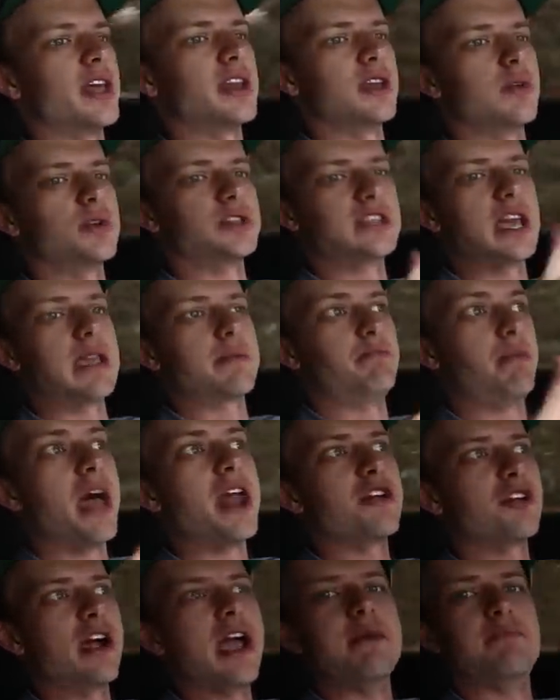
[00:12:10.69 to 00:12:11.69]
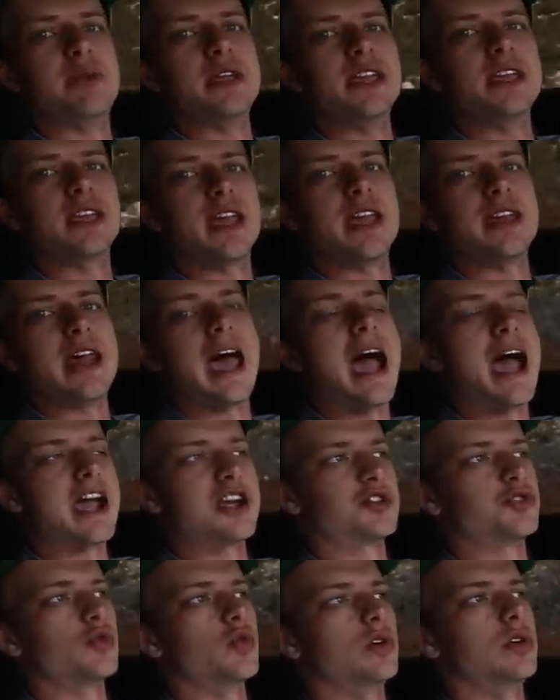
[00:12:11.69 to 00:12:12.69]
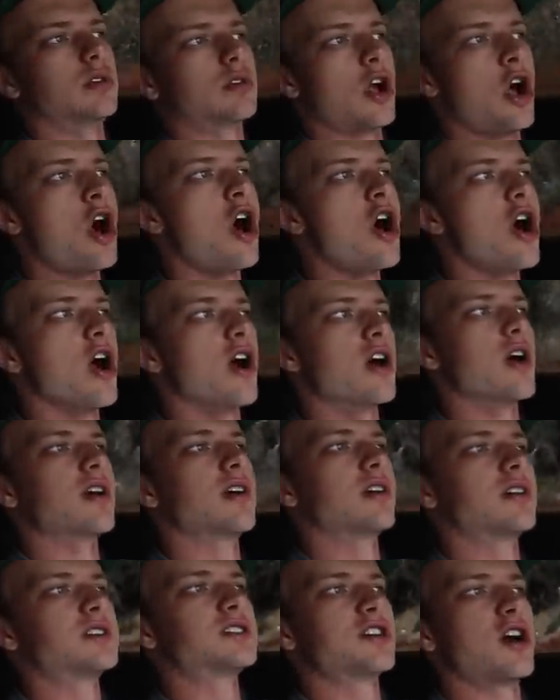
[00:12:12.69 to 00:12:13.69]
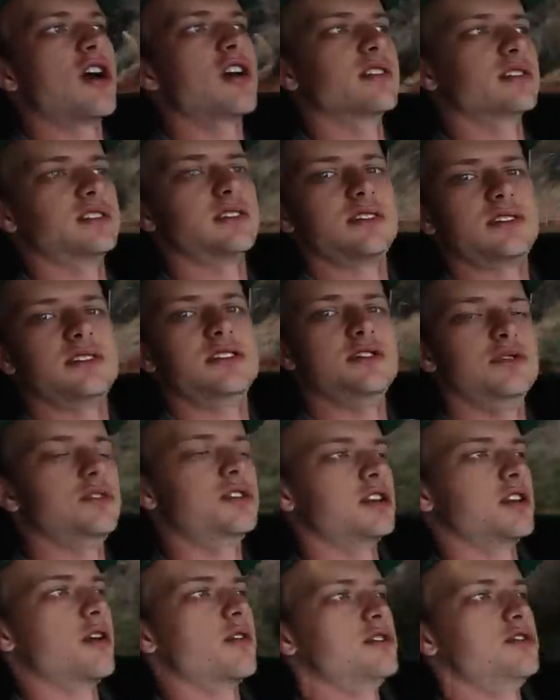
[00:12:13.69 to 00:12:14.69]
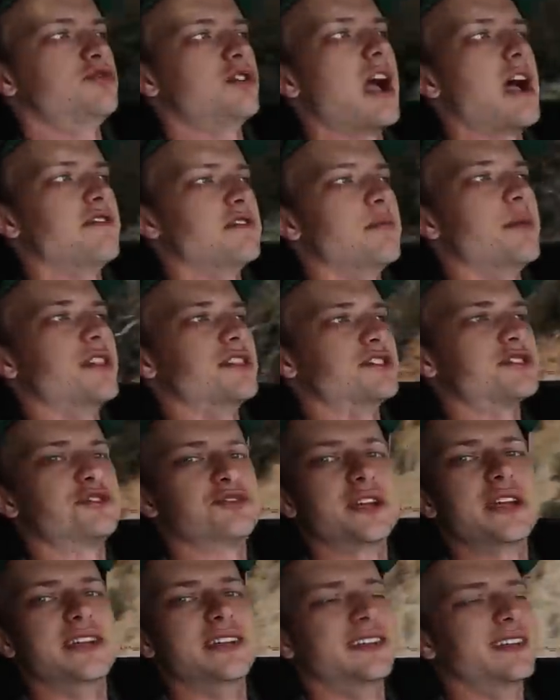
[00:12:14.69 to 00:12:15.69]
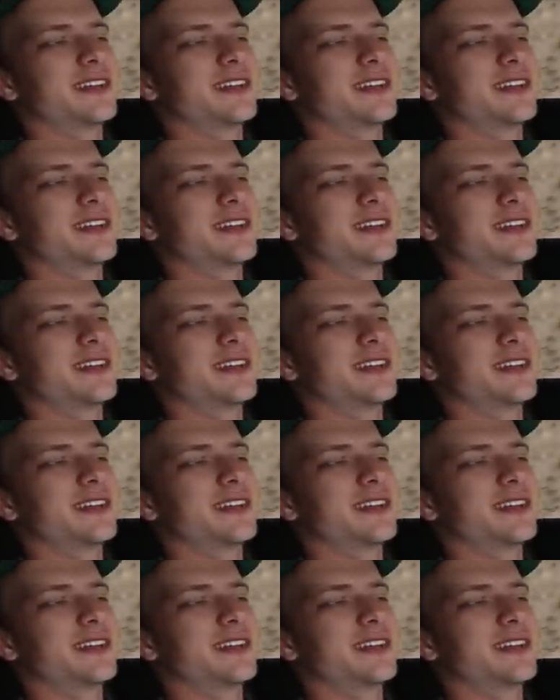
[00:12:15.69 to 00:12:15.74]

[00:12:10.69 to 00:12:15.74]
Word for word: and it was like better at being an actual car because cars, you, you know, you drive them on the street.